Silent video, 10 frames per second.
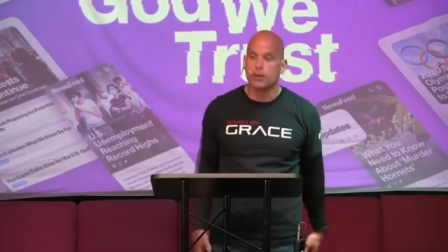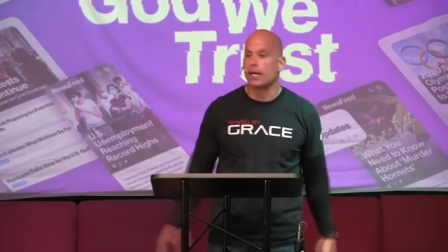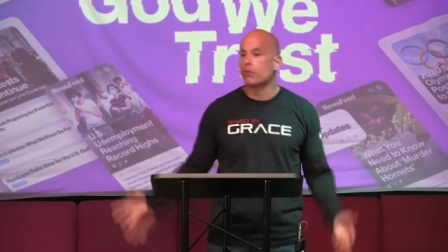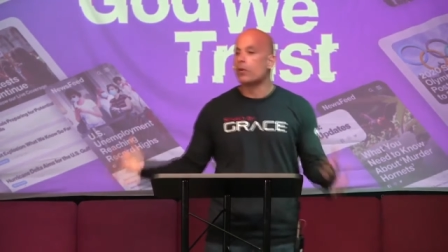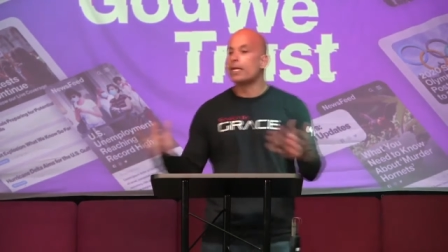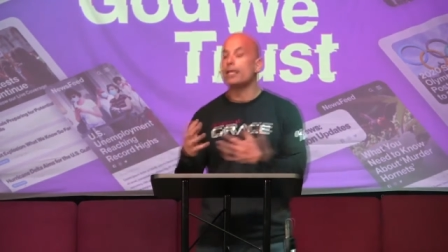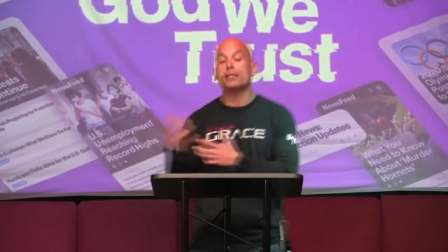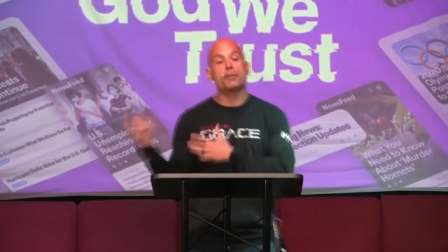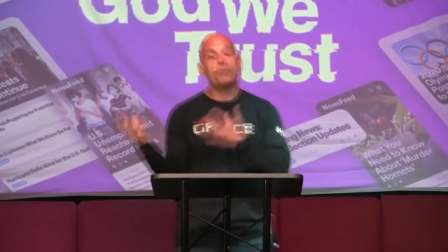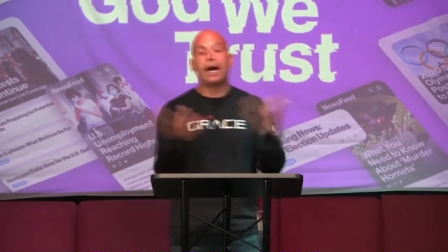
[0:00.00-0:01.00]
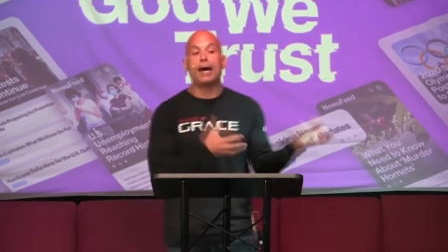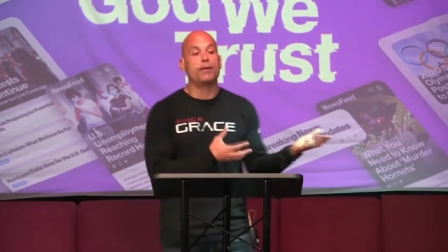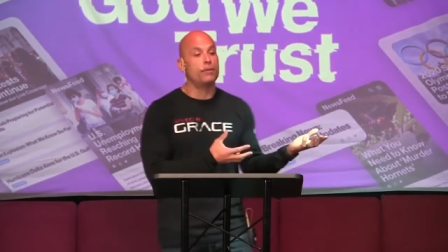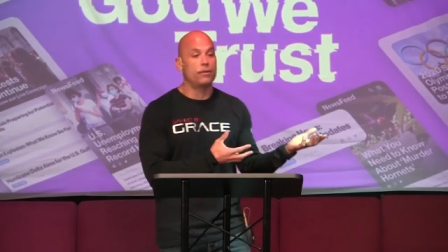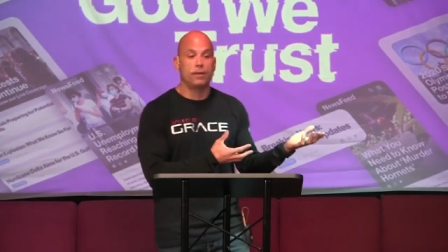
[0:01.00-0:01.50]
Like, we need to
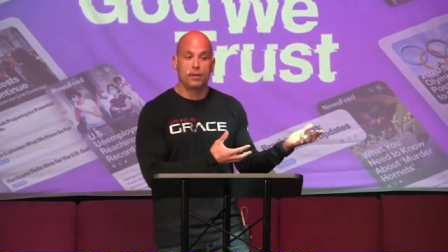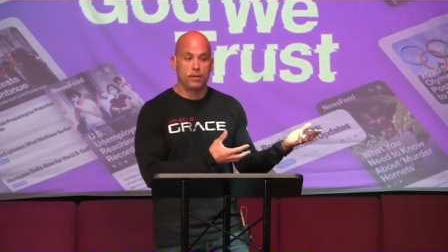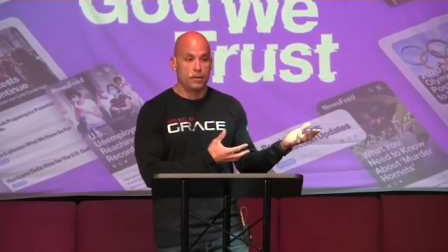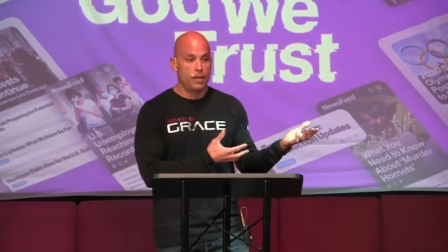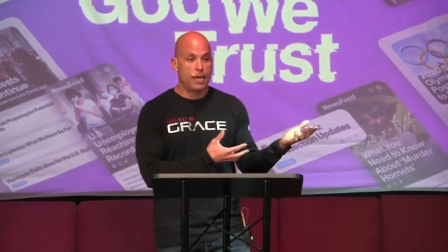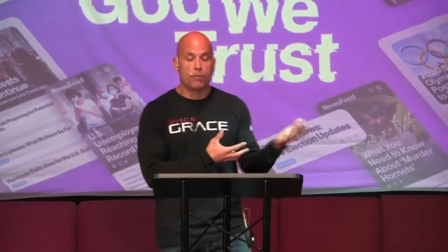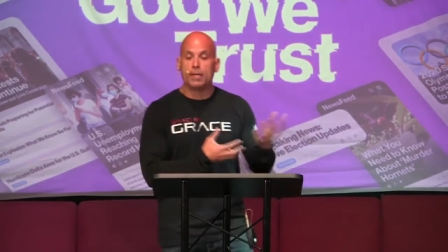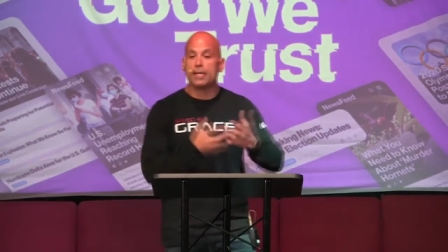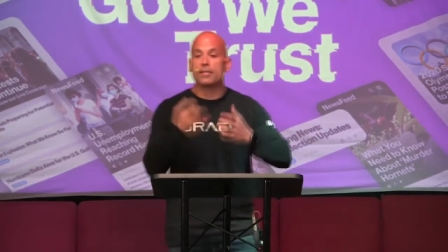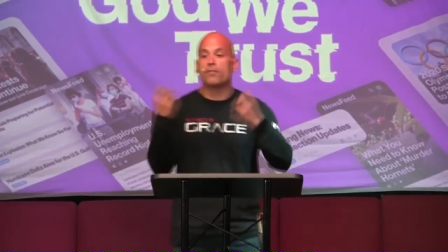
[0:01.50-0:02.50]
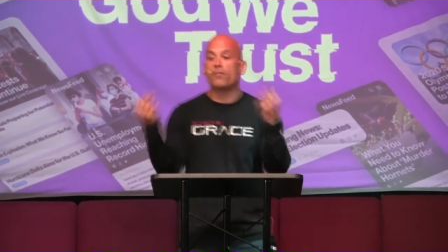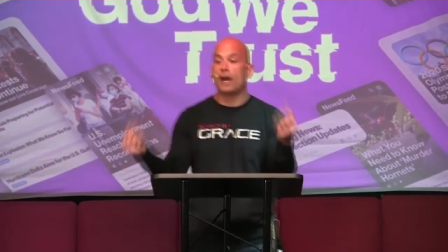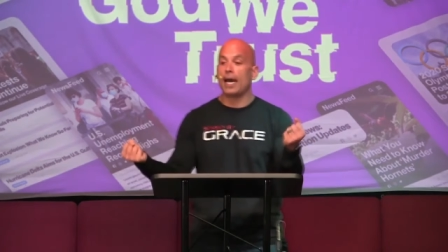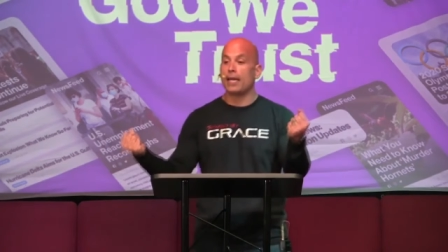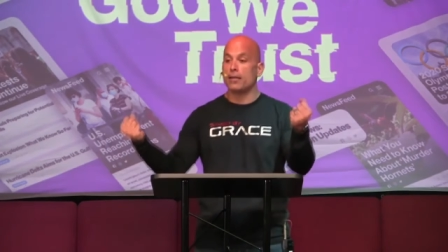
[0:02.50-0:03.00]
battle and we need to
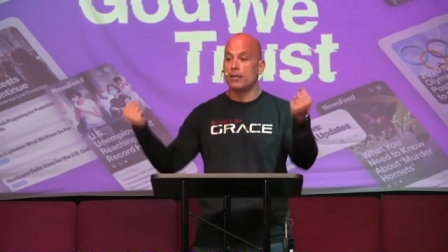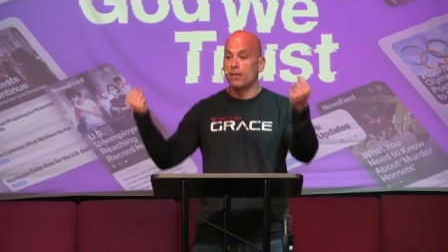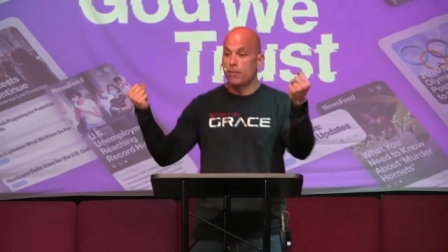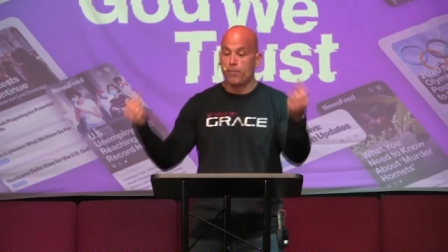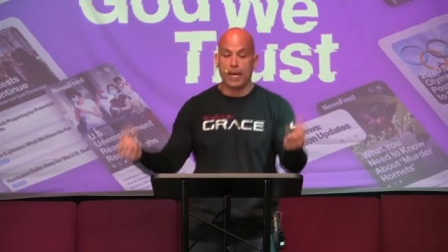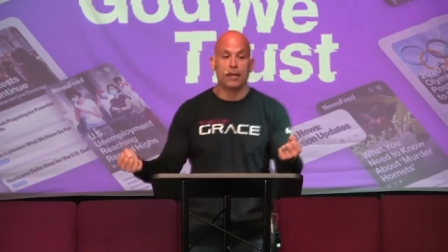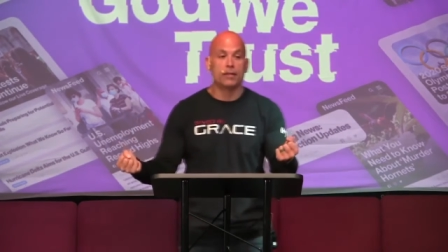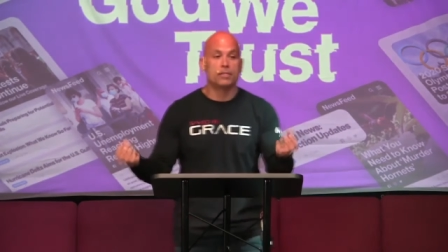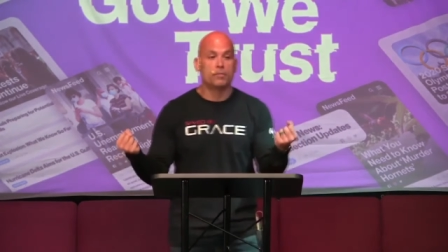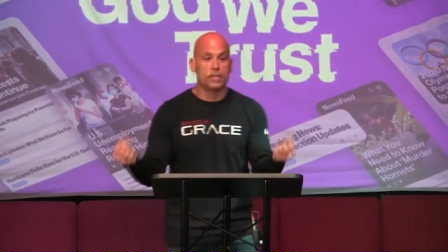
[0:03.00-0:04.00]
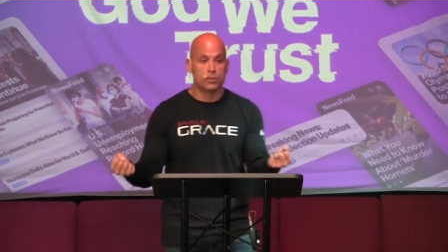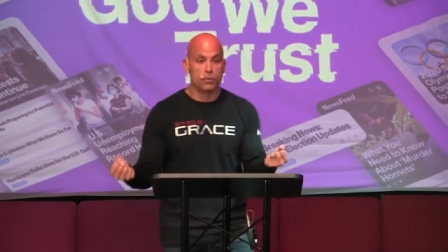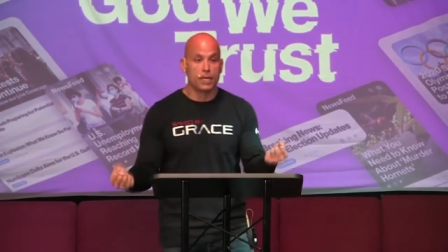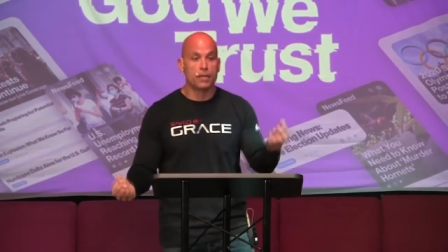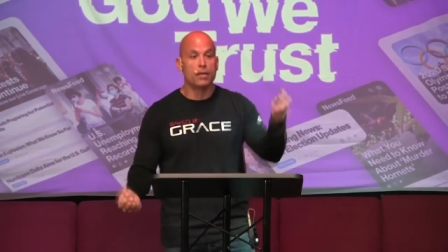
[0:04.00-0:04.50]
find the balance
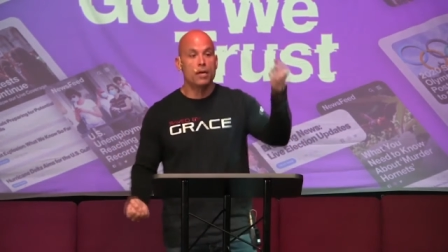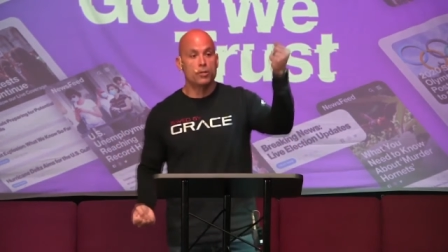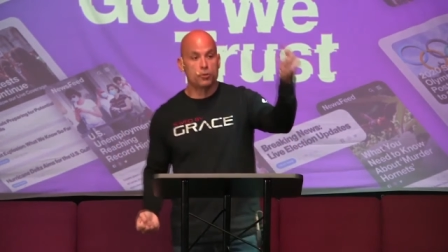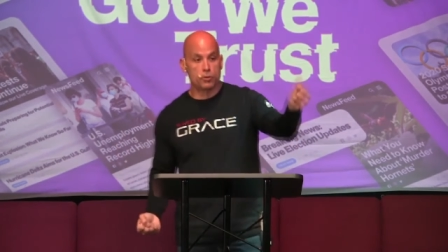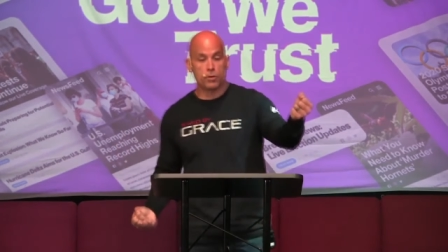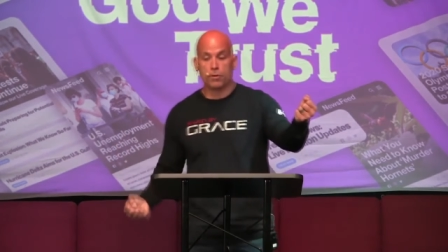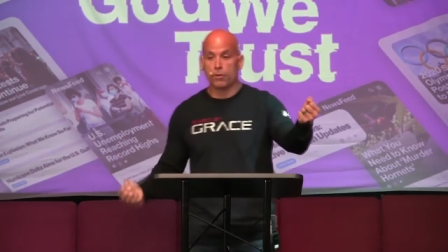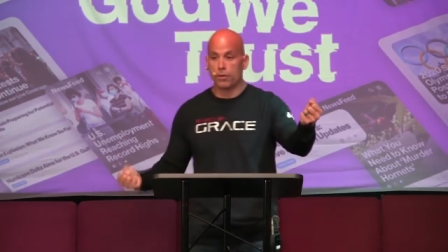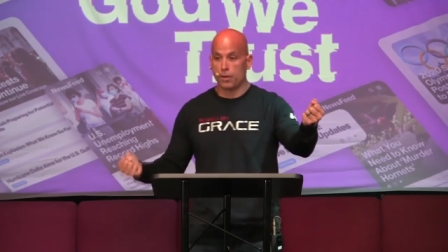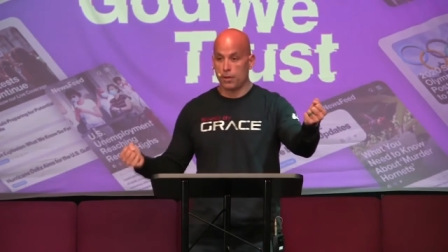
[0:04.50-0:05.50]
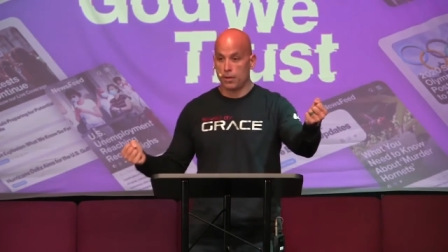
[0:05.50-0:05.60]
between truth